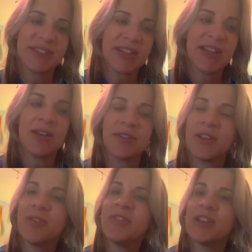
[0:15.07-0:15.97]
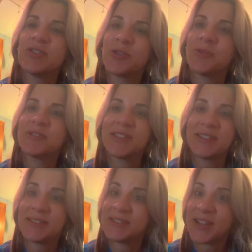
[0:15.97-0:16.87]
study out there that shows that
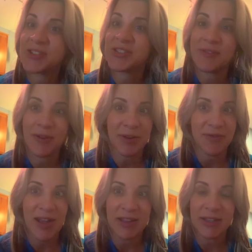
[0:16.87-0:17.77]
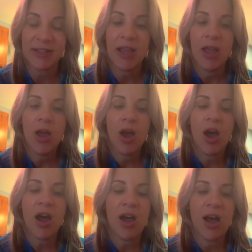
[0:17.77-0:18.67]
this is actually a very valid
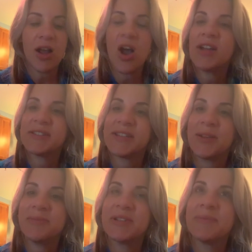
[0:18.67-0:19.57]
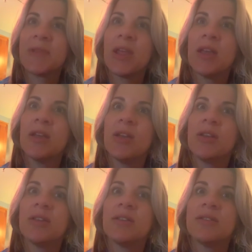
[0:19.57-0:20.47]
concept.
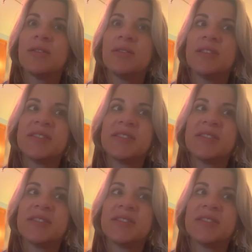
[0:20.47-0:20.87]
The